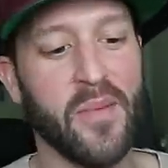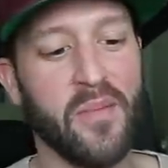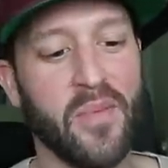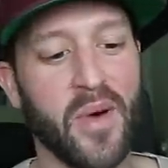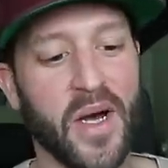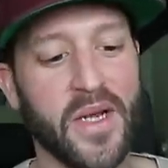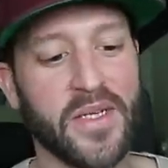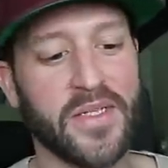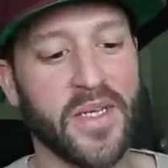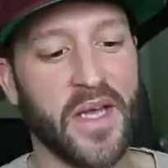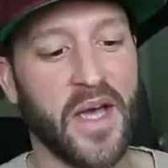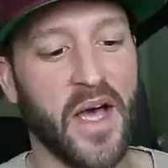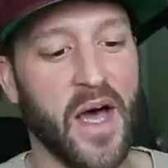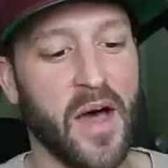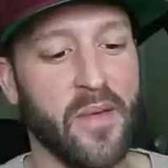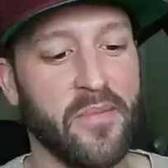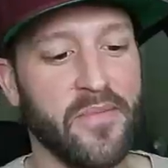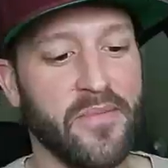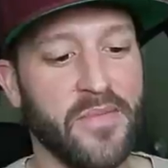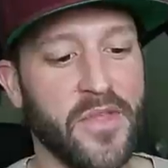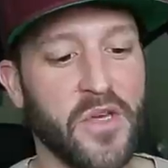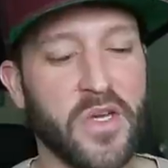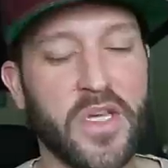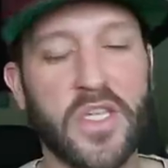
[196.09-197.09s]
But
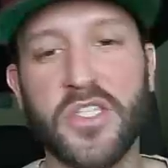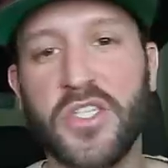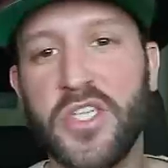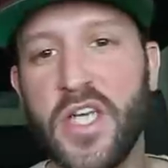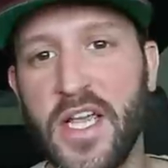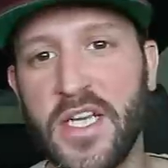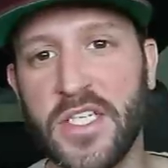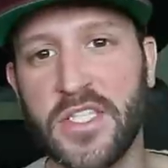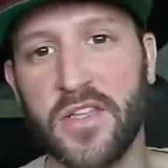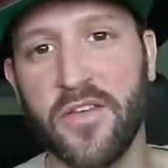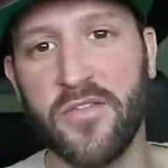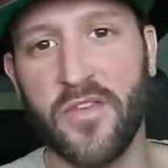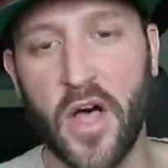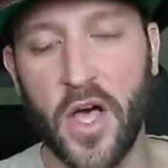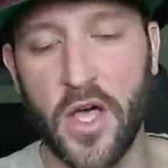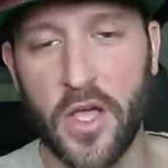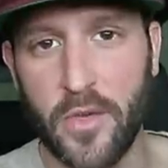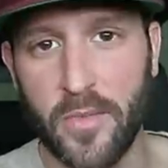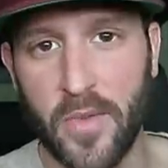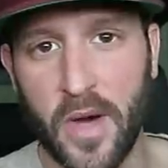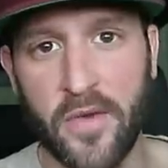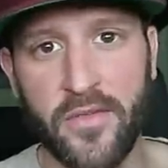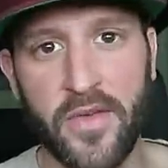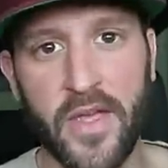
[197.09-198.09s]
um, you can change the
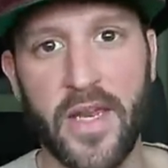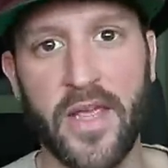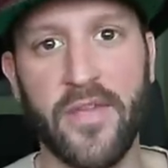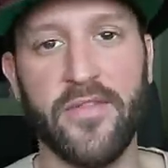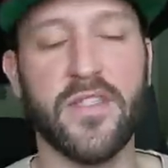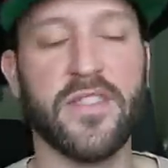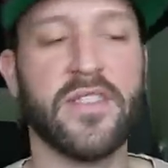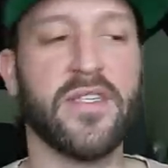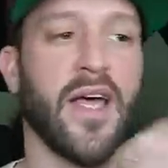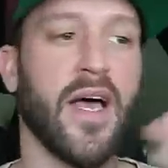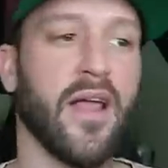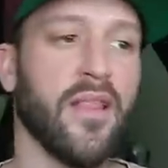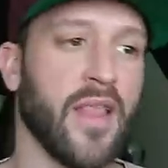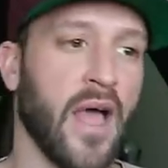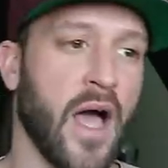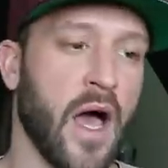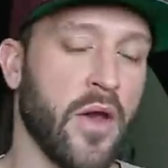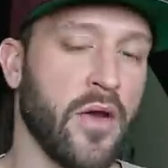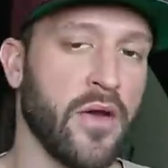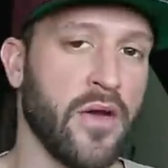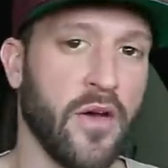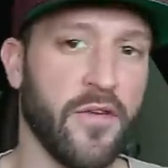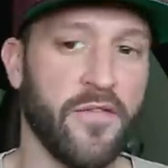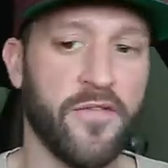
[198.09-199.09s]
volume of it. If it's not
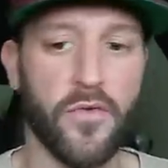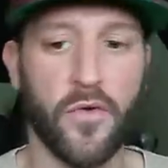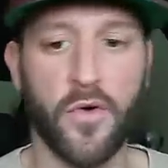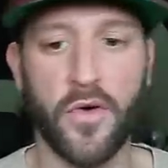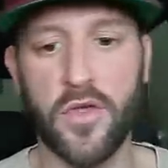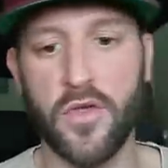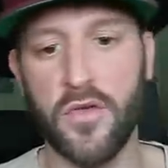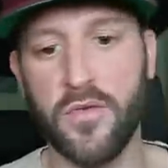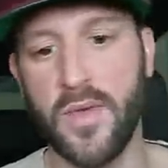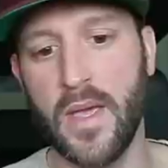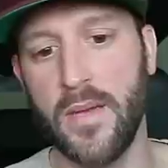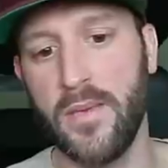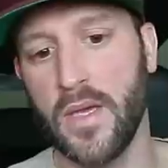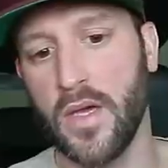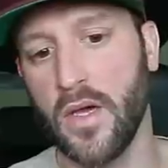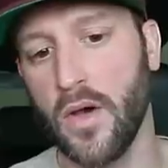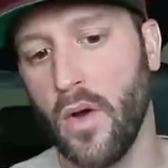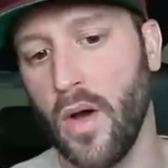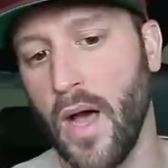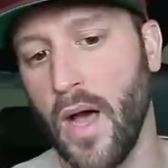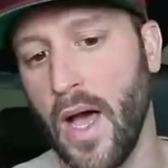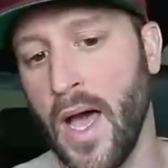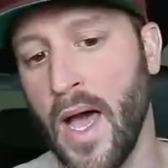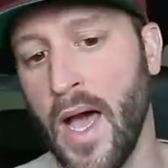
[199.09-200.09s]
loud enough for you, maybe
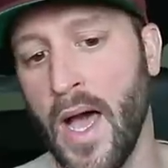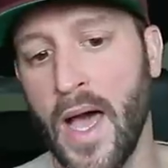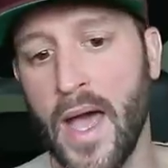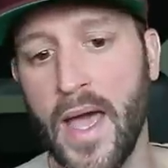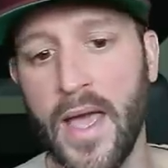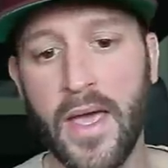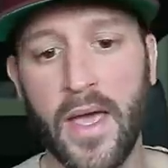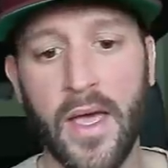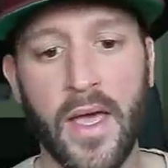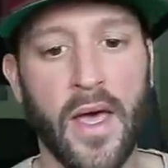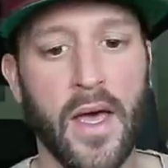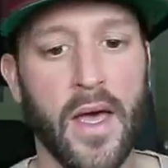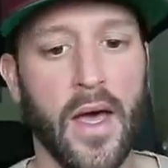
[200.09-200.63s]
go high.